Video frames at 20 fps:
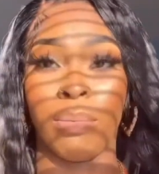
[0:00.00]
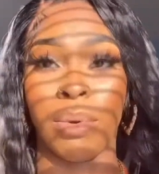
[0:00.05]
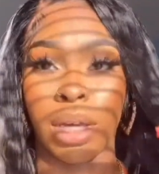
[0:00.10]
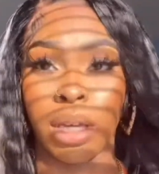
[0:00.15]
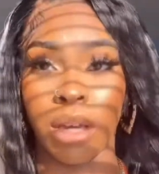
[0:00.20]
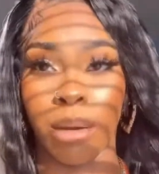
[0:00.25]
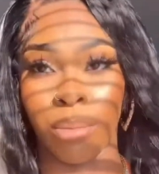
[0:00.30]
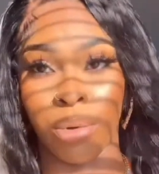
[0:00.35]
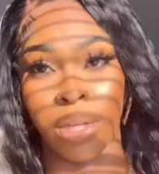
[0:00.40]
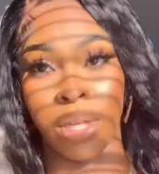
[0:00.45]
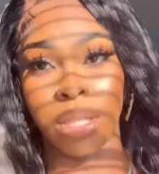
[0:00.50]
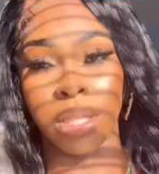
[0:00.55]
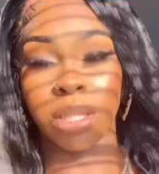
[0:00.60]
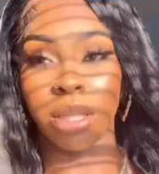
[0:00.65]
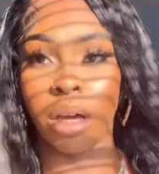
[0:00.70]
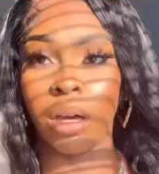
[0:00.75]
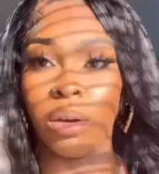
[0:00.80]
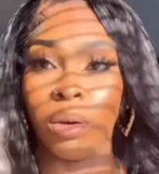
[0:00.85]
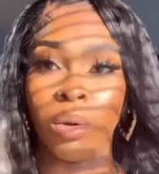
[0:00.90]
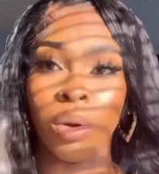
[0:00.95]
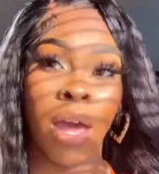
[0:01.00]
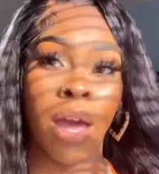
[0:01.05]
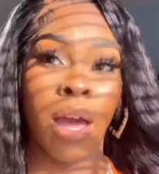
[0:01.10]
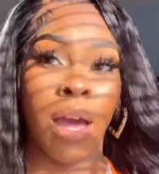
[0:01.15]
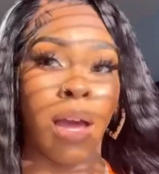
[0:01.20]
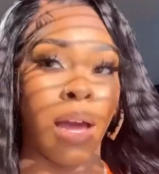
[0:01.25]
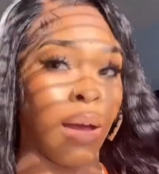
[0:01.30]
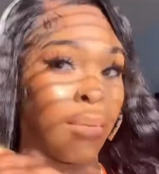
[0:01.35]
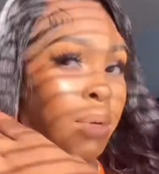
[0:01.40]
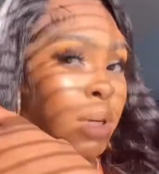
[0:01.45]
my camera is, so
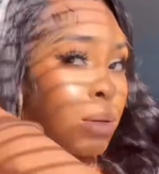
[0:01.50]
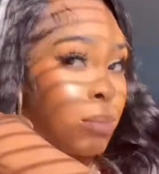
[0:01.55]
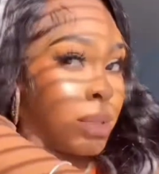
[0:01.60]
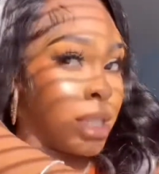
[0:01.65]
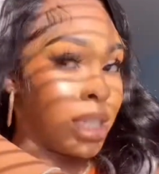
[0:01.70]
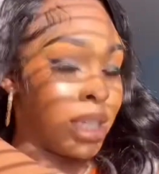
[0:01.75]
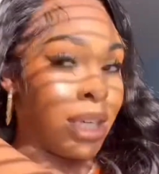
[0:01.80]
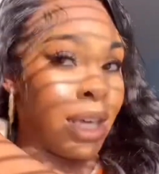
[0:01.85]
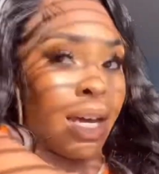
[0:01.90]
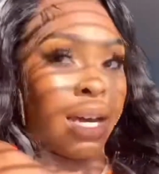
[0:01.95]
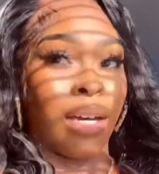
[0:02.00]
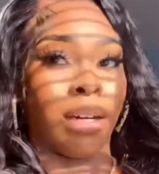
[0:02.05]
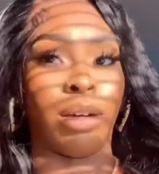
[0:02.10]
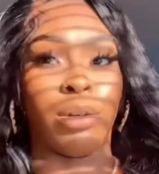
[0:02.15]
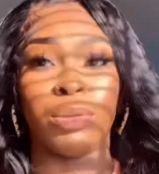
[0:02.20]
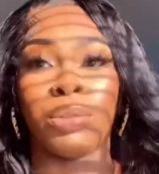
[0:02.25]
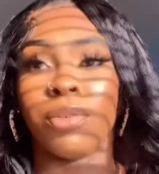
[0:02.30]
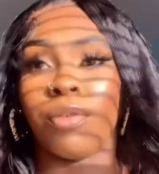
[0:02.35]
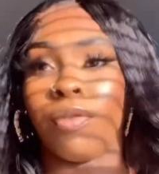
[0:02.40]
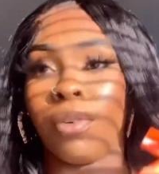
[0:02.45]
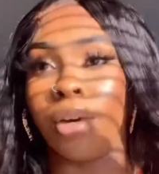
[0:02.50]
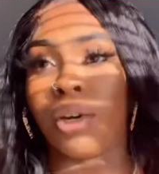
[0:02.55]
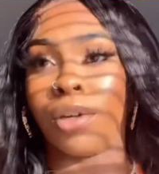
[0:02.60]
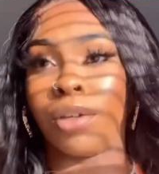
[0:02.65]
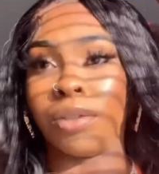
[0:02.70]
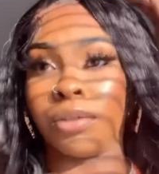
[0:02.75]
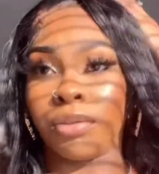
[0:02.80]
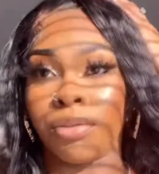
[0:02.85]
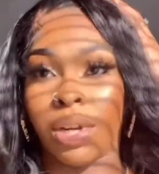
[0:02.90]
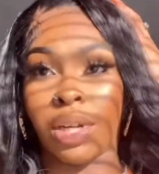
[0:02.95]
I'm coming to y'all on the
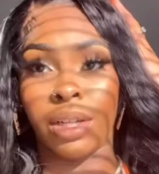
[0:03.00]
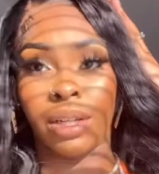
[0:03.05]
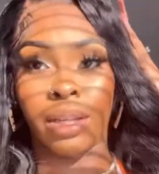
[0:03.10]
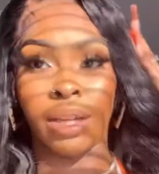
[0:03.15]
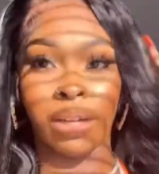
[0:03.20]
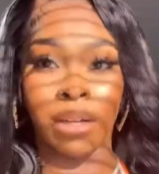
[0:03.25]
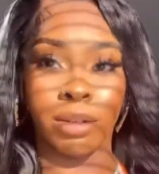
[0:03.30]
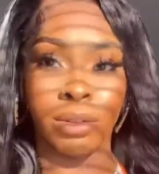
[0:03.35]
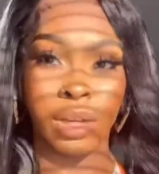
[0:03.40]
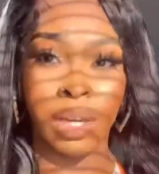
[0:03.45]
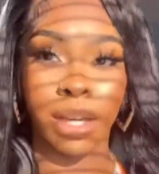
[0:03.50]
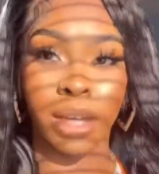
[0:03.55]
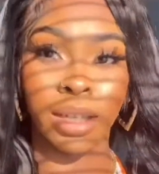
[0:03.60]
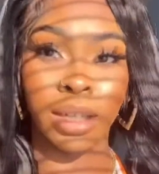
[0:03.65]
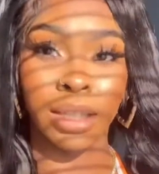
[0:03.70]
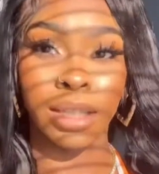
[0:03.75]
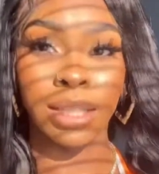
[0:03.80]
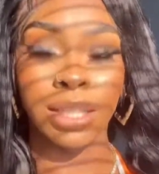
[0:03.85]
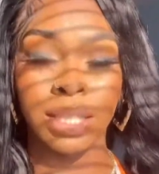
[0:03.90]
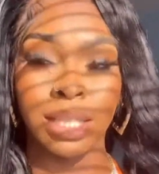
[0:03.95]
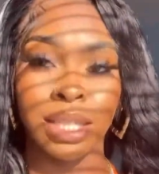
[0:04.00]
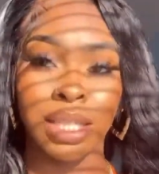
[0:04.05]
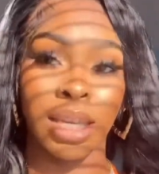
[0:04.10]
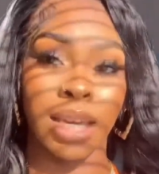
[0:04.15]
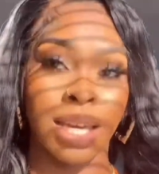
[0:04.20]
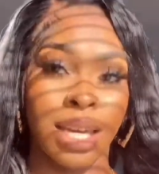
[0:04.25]
phone right now, okay? This